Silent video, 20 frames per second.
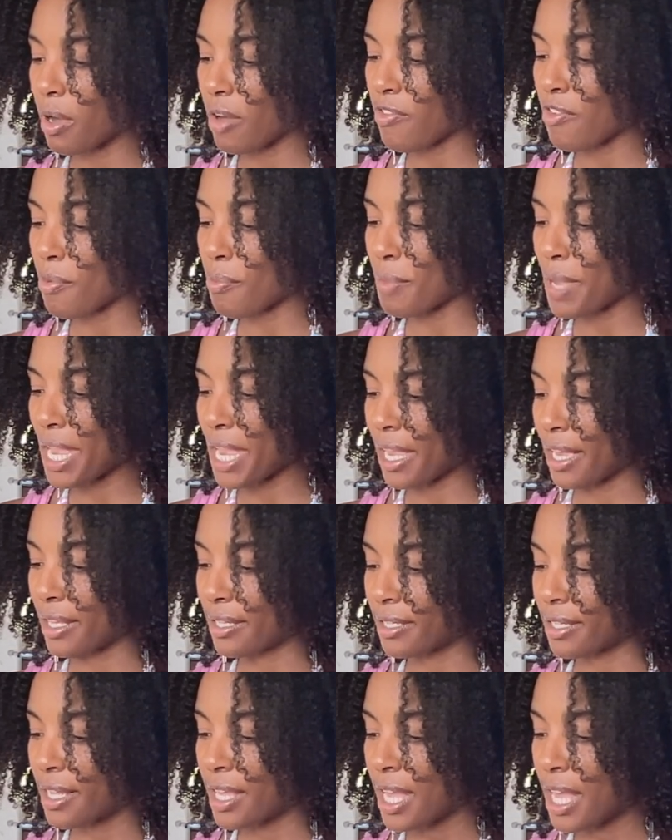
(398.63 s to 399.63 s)
of a
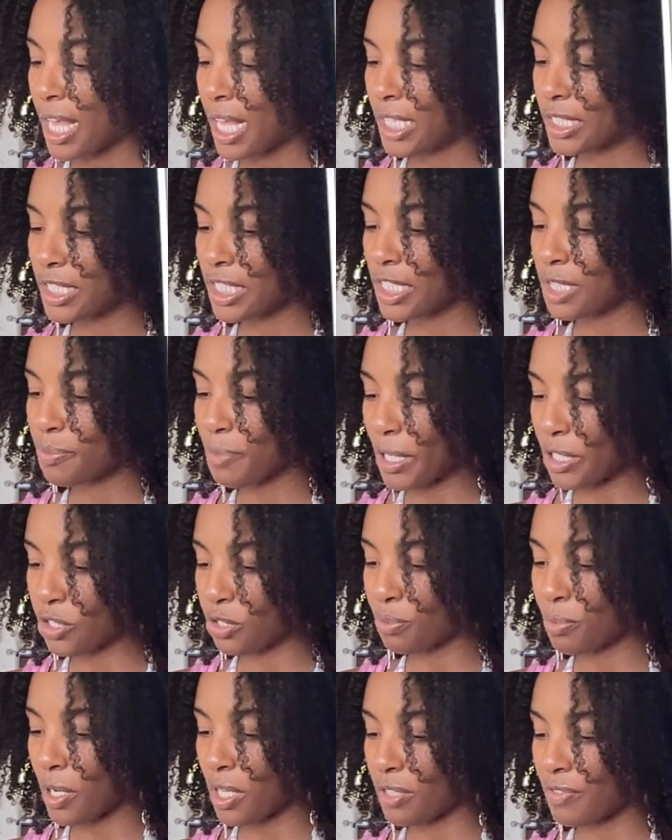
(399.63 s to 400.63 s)
man as a
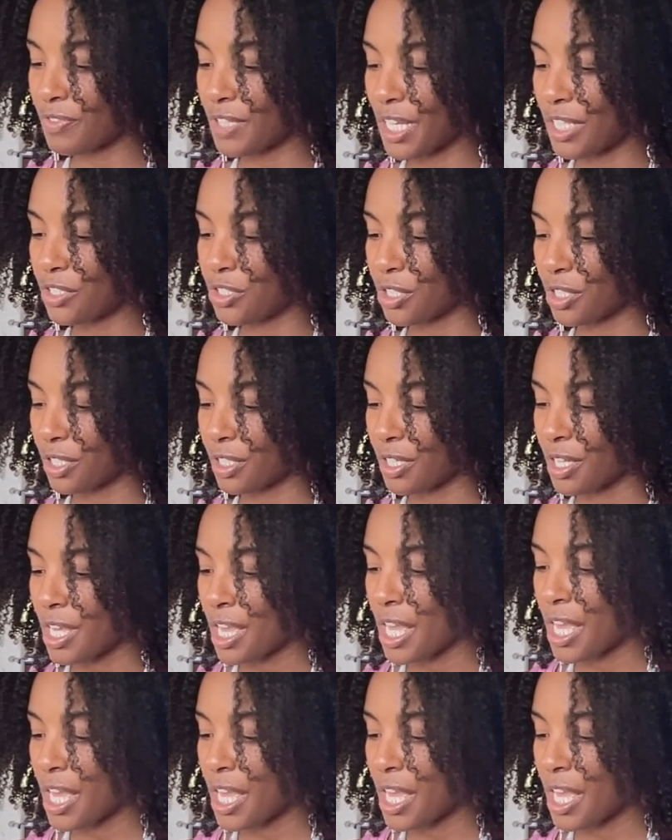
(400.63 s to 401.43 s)
special part of nature.